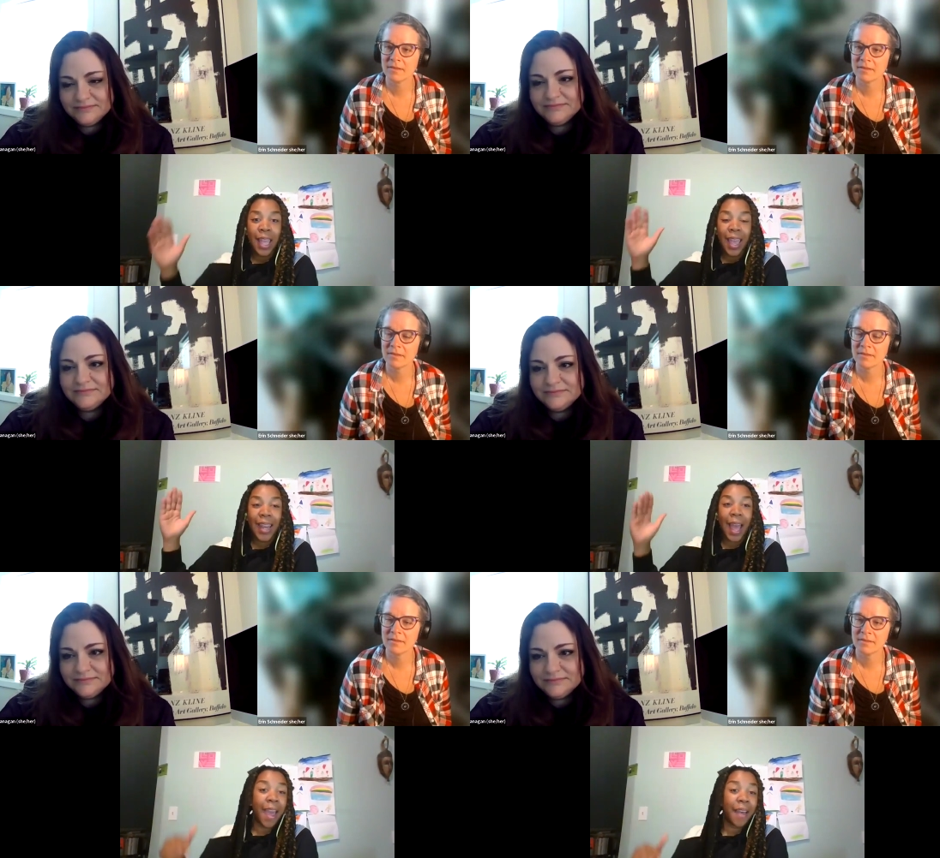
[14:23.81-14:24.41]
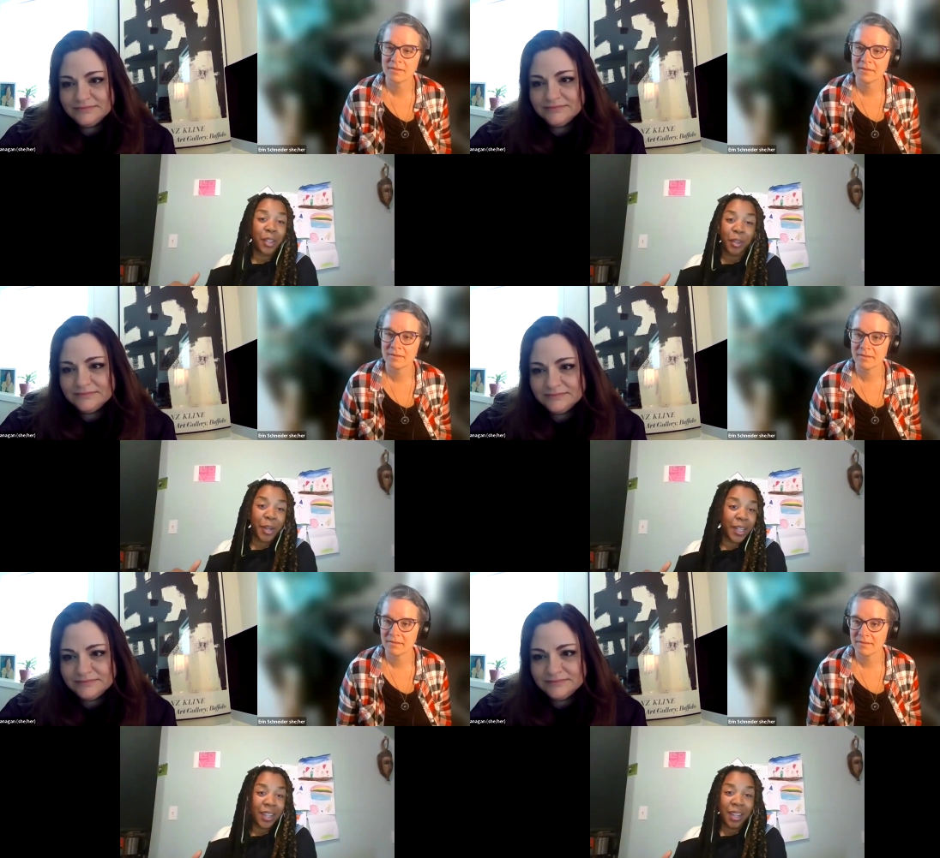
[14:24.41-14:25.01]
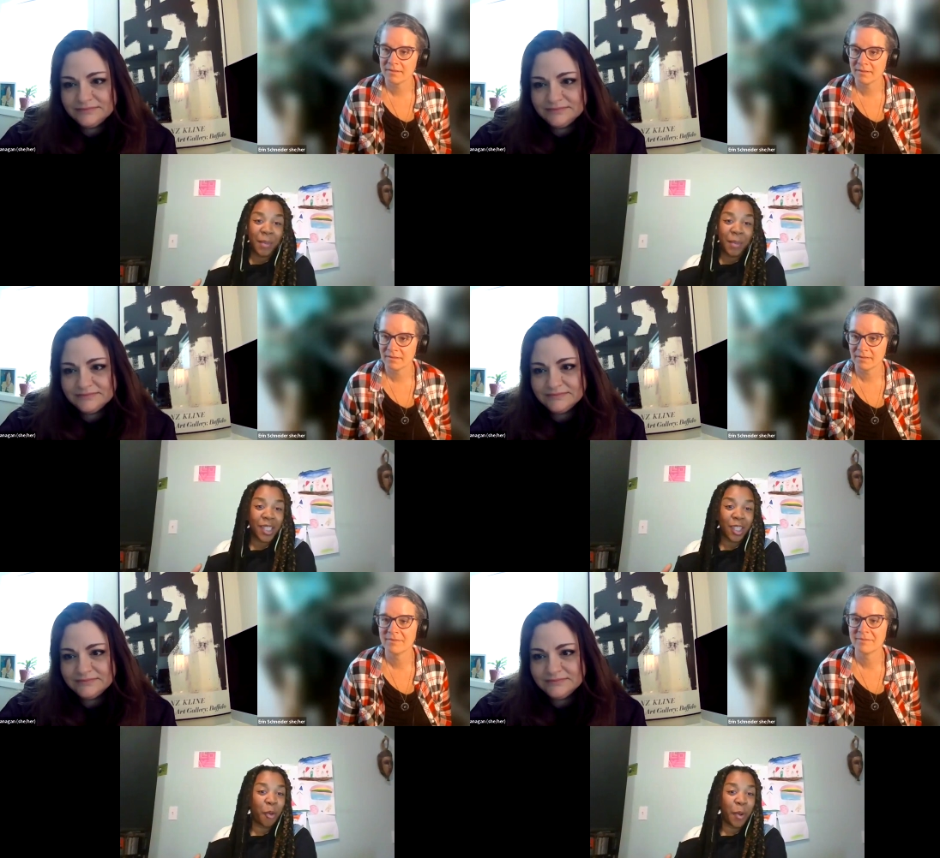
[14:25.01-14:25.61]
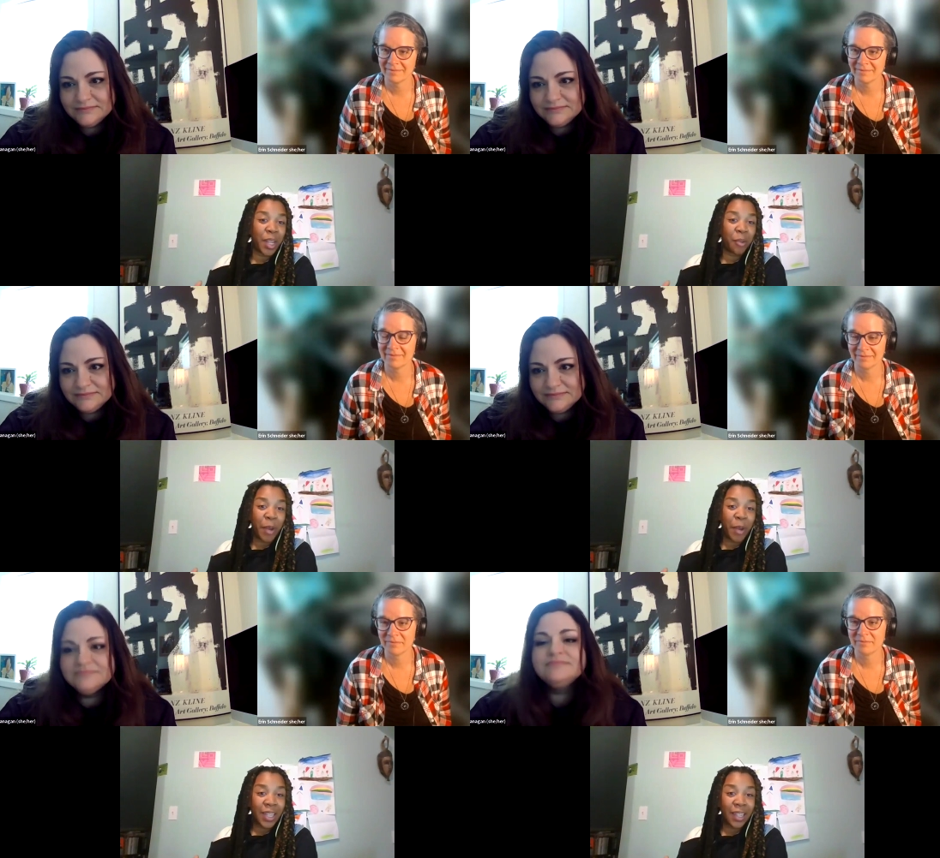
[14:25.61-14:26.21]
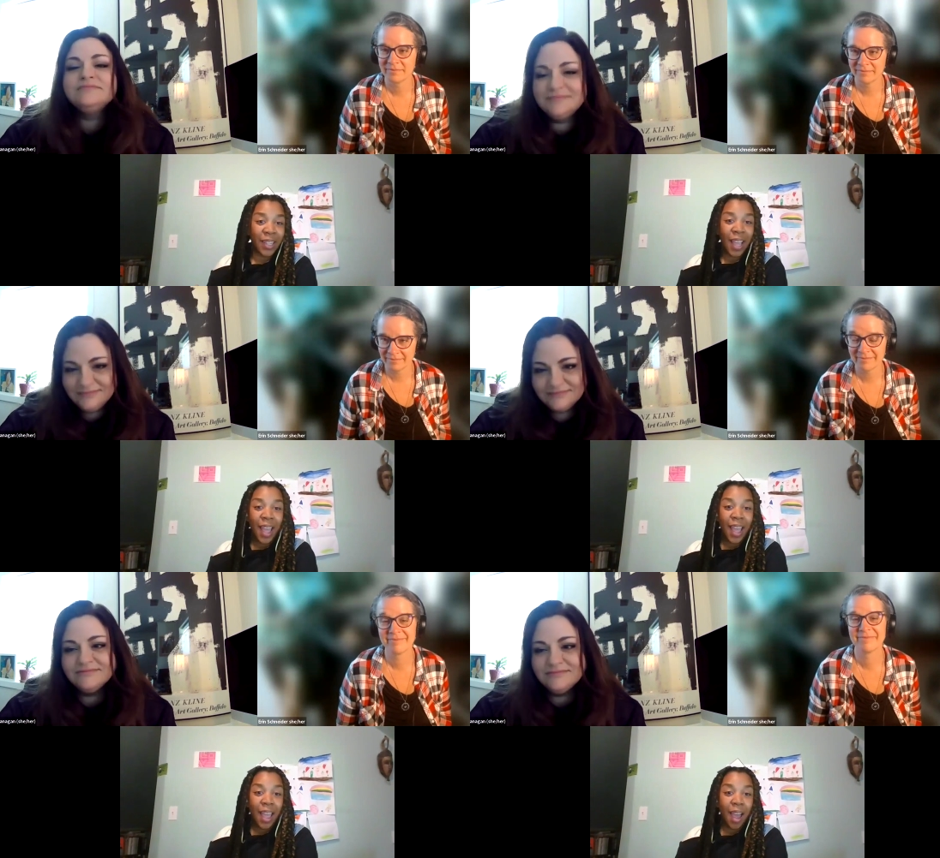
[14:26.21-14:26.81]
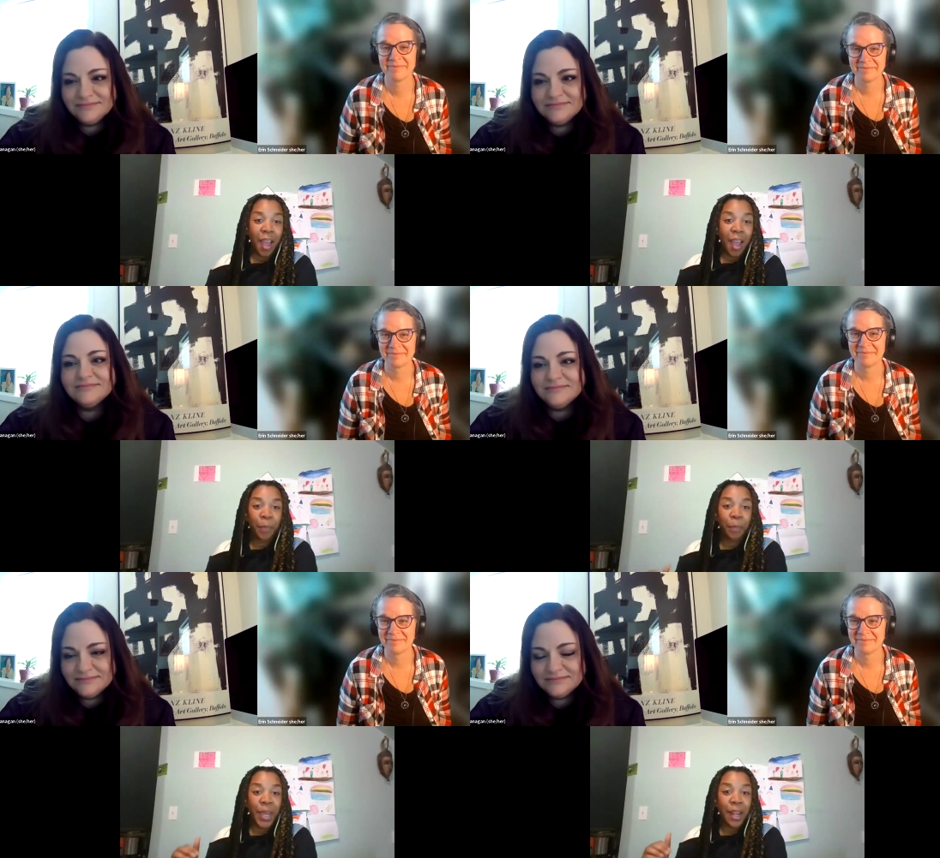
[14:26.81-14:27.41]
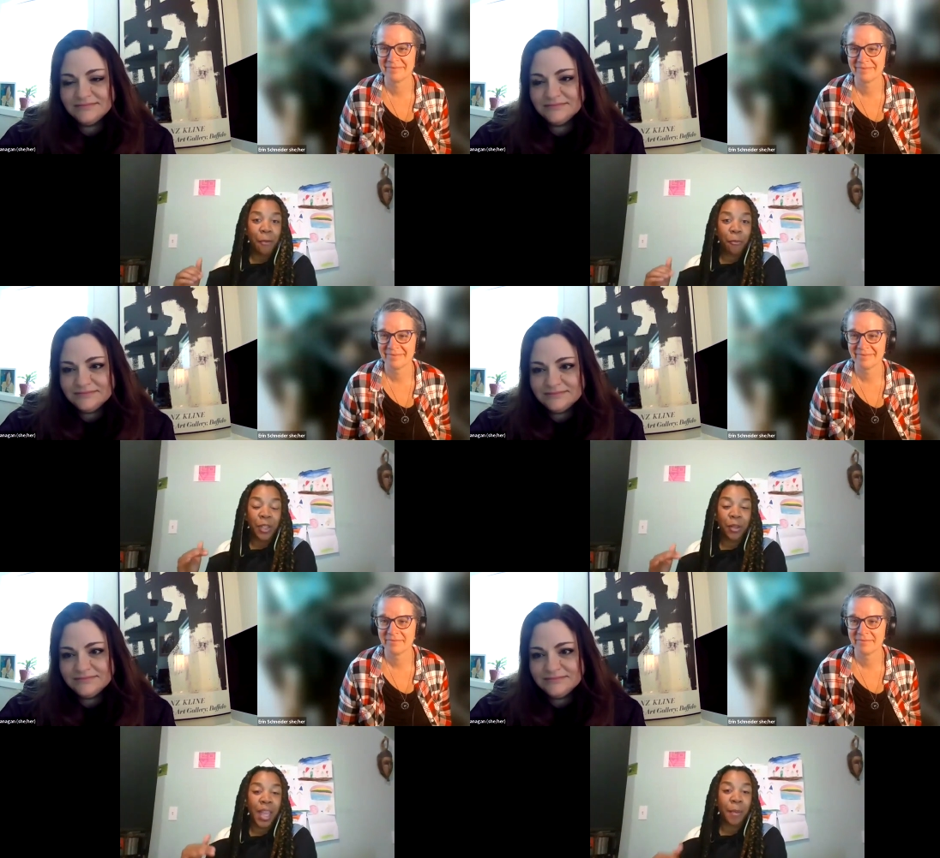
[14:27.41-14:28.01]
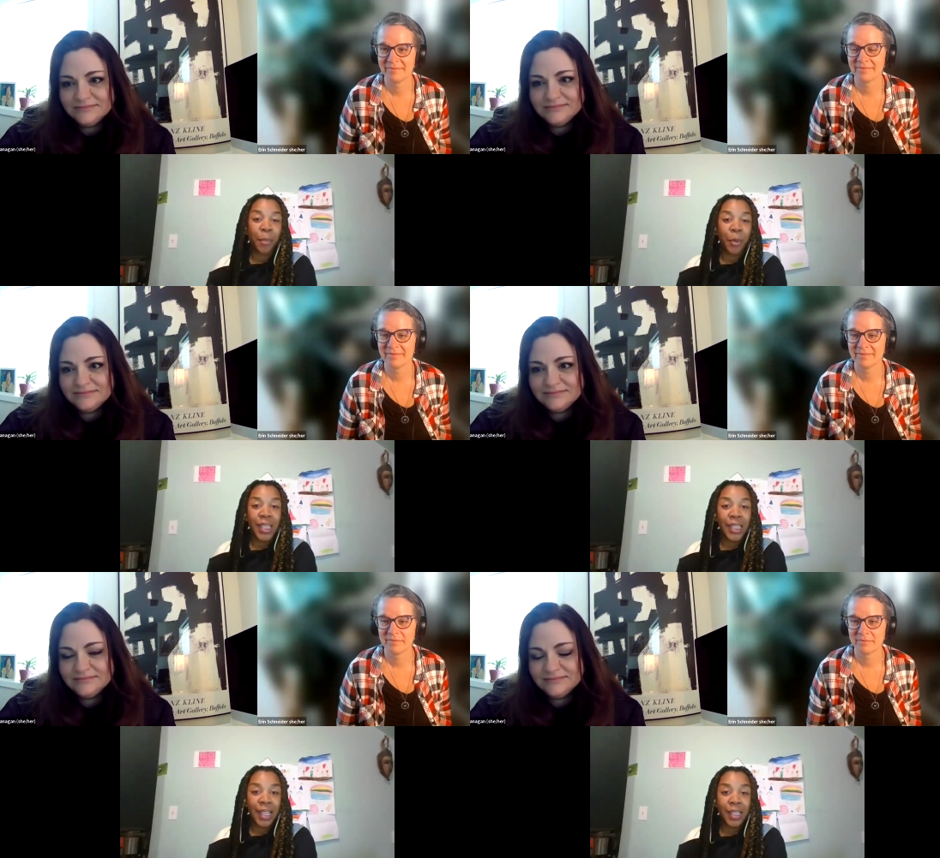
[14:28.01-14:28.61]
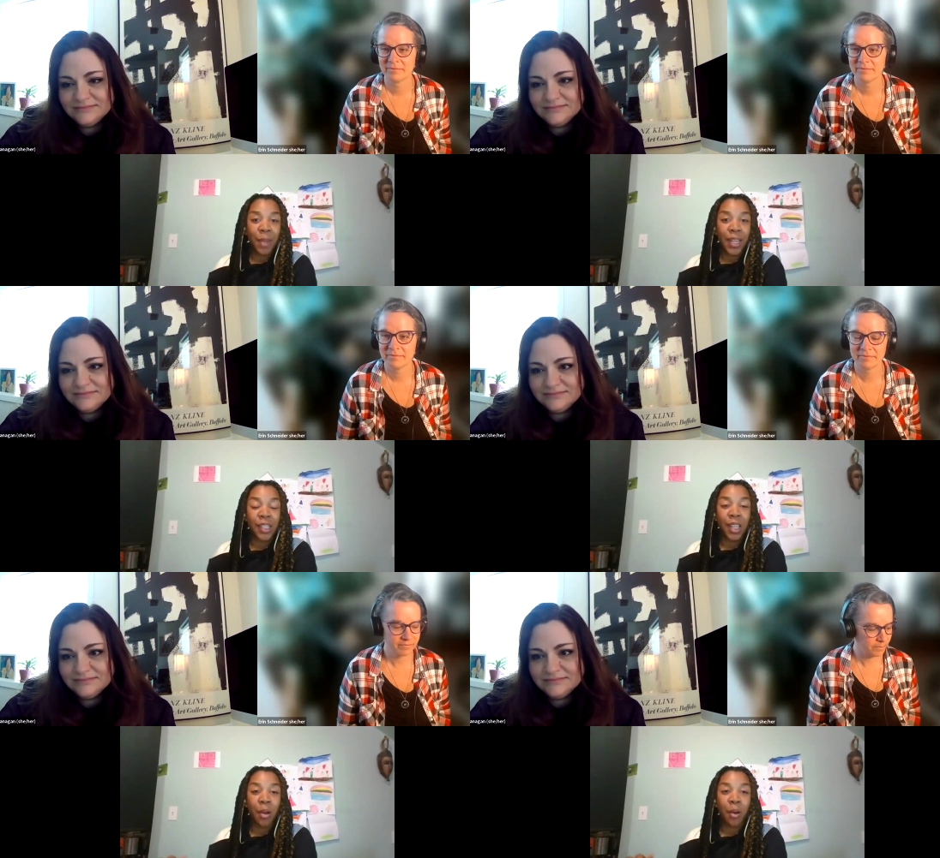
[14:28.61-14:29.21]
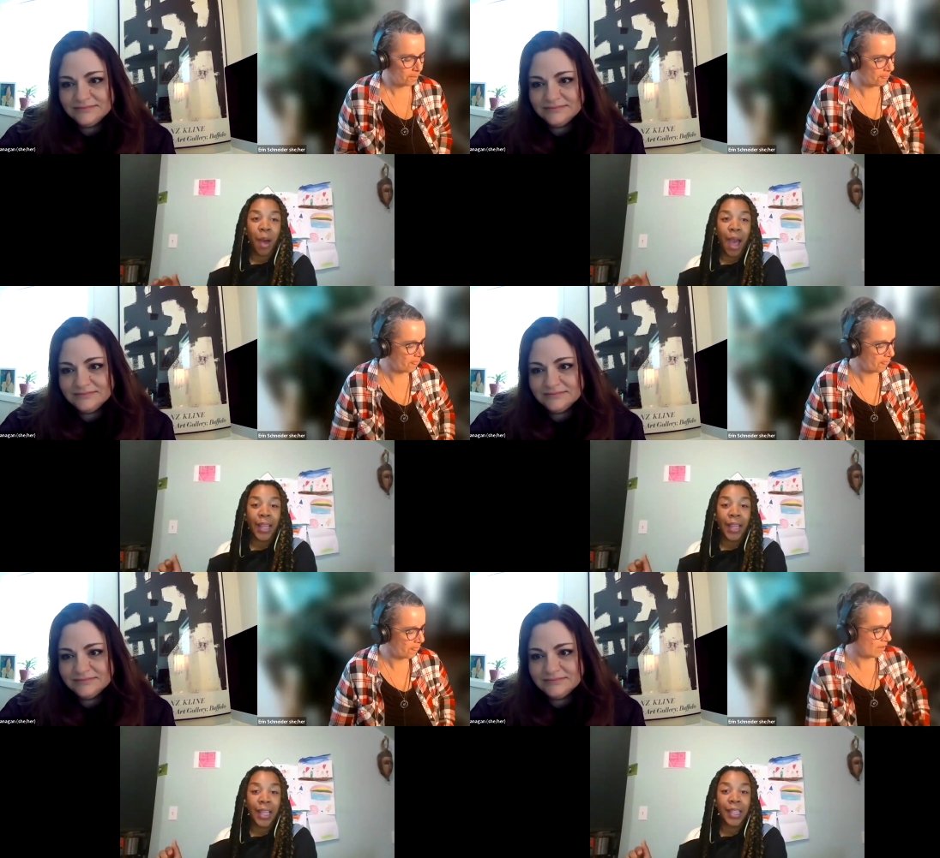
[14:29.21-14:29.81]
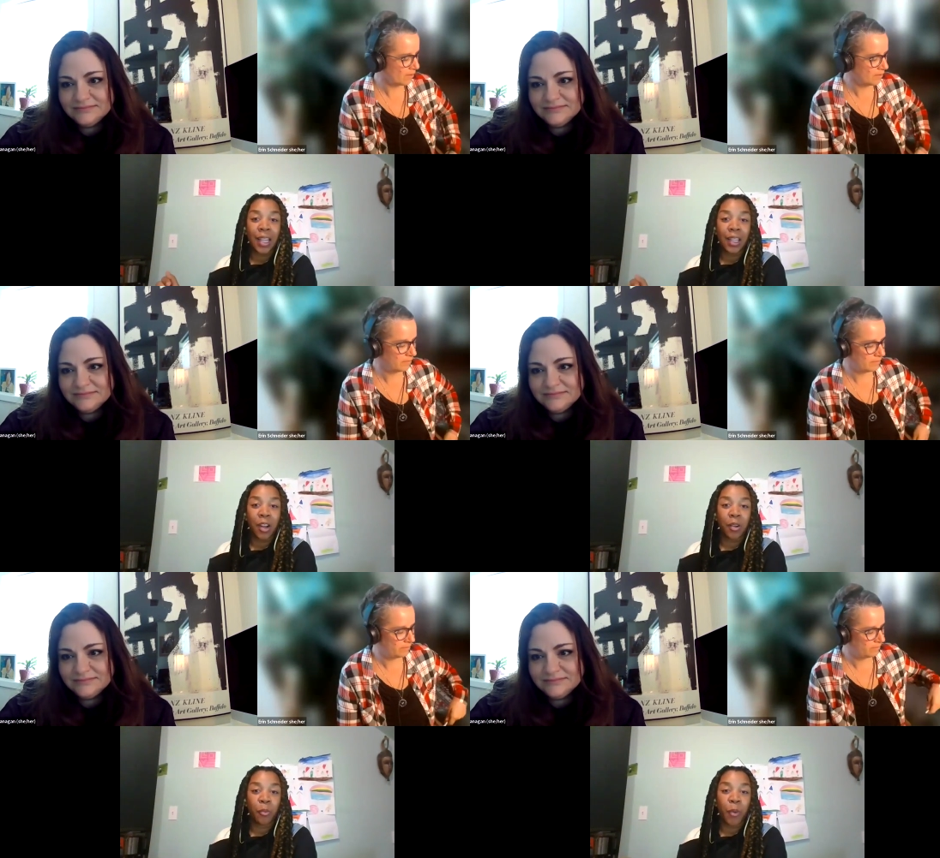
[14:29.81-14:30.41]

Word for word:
Speaker 1: And I have a curriculum that's already written, um, mm-hmm. um, but we do that pre-assessment, and so I get to learn